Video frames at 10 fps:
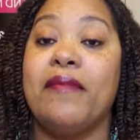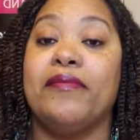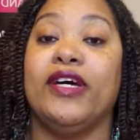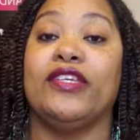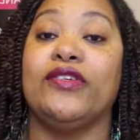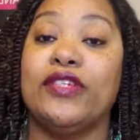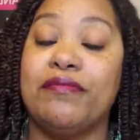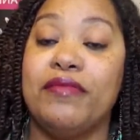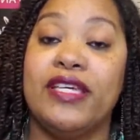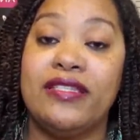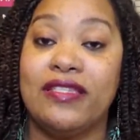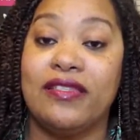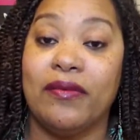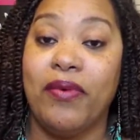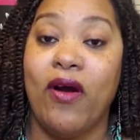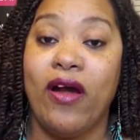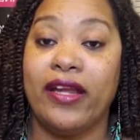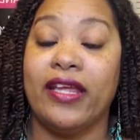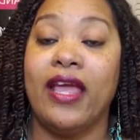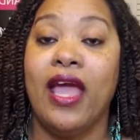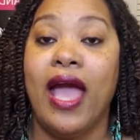but you commit to the party,